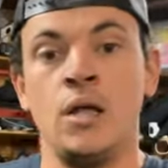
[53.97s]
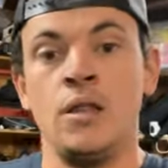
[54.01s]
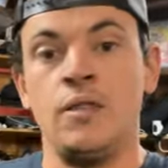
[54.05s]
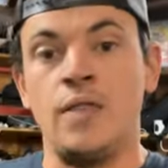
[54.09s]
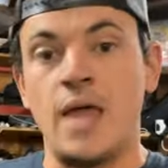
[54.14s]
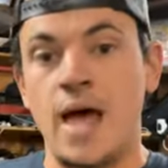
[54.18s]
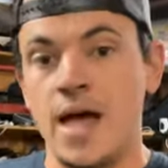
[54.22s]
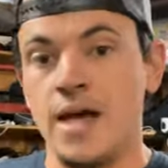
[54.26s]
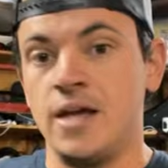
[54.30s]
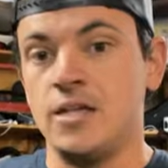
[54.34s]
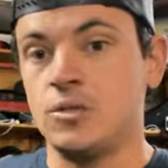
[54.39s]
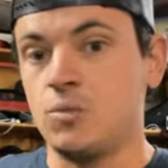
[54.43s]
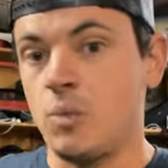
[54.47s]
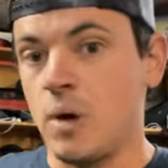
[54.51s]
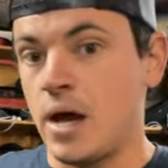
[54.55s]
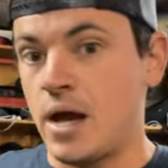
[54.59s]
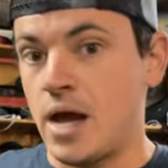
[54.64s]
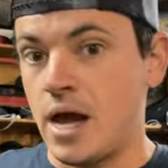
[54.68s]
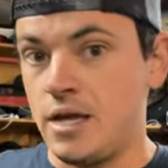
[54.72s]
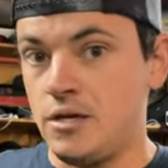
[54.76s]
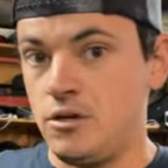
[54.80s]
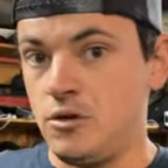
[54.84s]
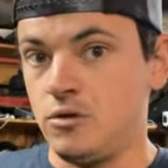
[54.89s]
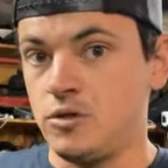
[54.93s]
That is why
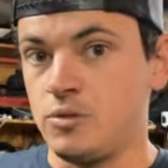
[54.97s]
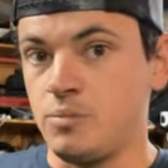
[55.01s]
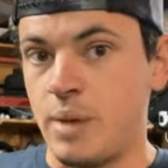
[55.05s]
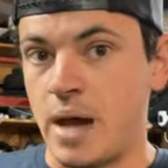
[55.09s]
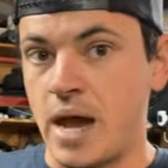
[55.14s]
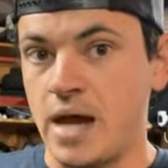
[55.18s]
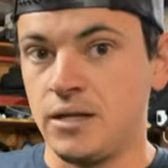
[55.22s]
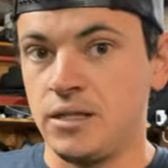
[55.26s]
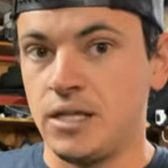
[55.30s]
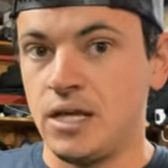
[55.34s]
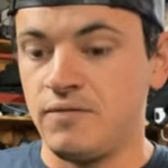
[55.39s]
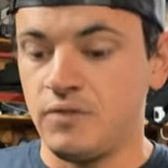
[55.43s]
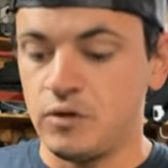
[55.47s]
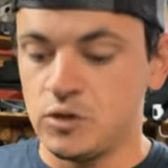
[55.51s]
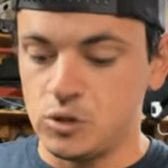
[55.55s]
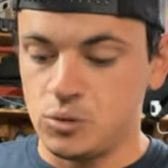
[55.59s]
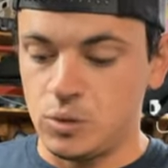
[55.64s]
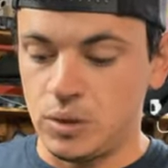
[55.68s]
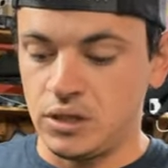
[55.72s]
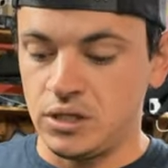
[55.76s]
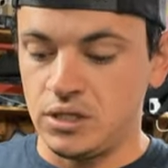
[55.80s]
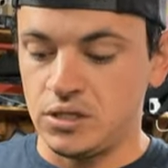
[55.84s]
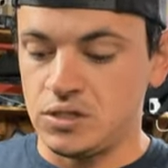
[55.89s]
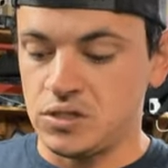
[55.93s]
I use bad levers
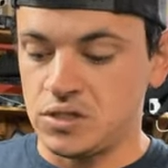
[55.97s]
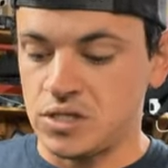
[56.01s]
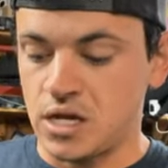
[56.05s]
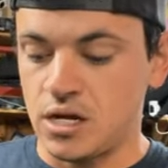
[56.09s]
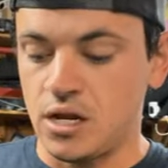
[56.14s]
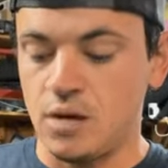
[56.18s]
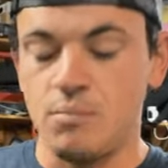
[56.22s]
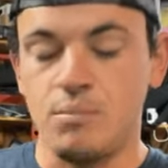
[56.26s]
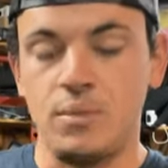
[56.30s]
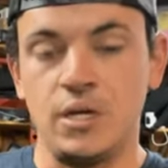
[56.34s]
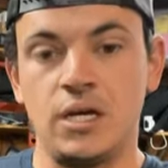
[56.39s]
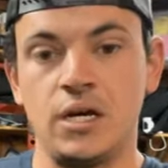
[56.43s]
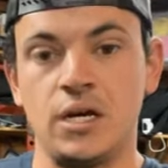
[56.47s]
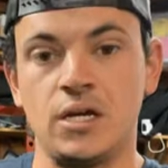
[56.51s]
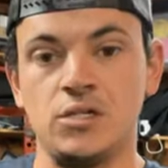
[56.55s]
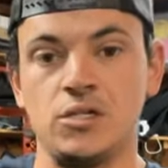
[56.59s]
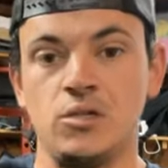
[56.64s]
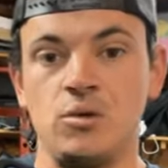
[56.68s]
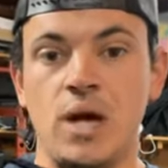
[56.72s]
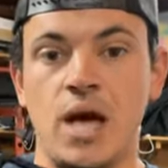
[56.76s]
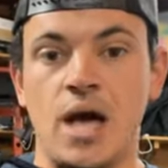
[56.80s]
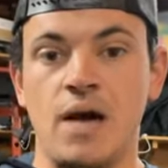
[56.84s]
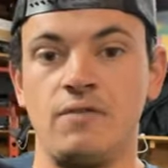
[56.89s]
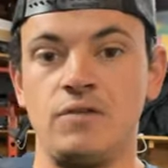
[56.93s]
with this setup, because
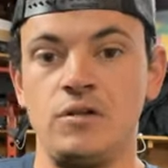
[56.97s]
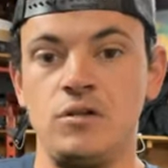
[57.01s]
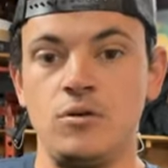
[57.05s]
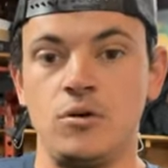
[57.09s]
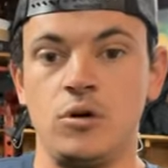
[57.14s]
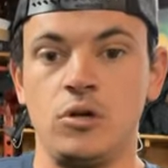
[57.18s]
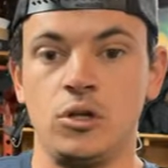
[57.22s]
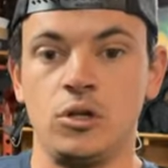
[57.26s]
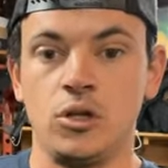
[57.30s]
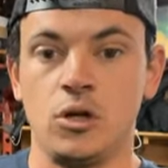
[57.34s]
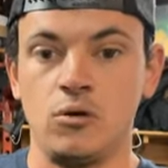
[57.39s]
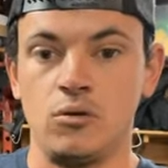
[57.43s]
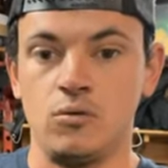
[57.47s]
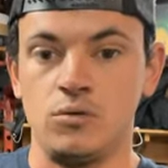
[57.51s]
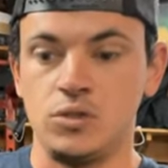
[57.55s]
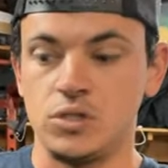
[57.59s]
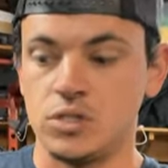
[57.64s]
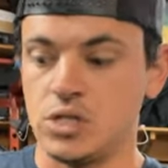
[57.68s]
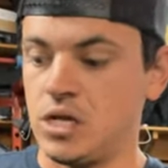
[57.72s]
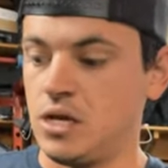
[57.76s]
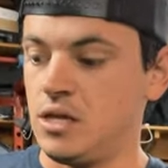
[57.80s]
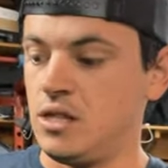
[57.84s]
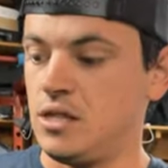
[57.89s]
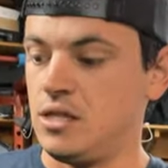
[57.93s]
you have to
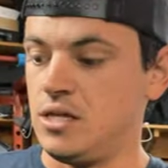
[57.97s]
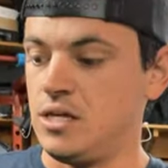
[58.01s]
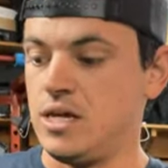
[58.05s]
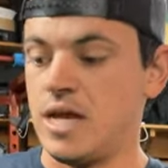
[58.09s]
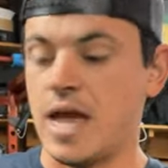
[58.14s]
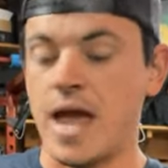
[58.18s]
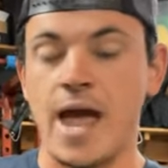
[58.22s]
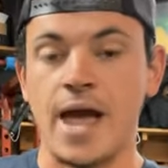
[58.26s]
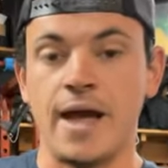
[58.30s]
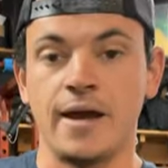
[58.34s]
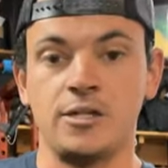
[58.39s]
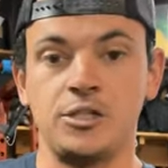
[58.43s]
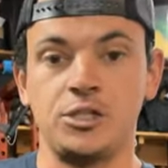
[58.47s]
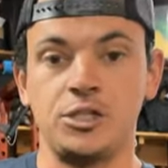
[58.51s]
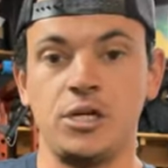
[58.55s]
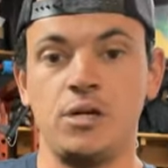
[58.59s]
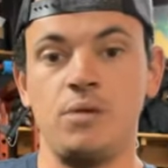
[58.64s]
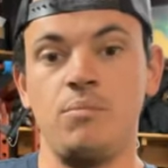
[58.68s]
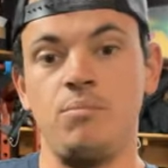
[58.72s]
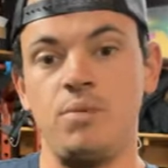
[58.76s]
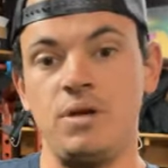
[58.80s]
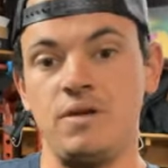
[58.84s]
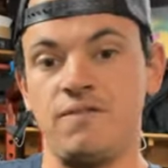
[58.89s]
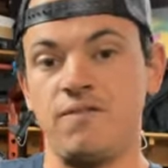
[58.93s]
close the
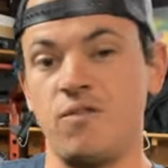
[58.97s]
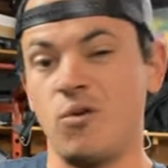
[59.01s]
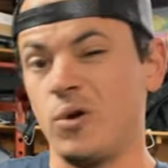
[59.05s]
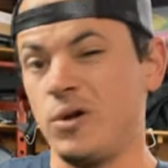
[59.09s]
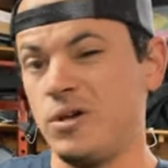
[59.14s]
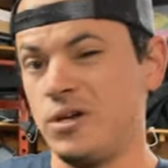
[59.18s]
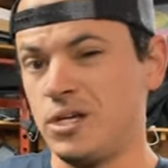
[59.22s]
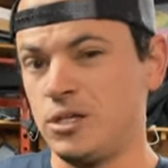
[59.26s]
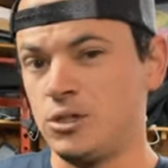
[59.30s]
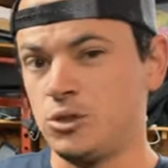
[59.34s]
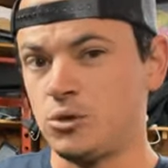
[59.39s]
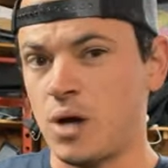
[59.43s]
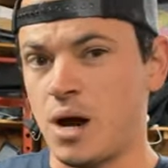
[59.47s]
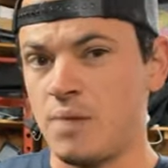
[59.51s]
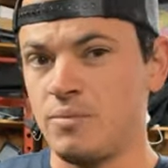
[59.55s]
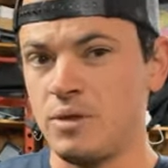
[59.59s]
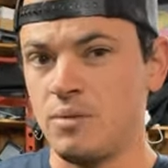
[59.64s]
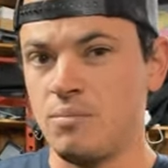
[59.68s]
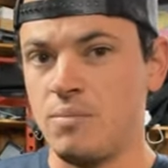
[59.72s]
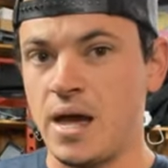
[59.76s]
action before you can drop the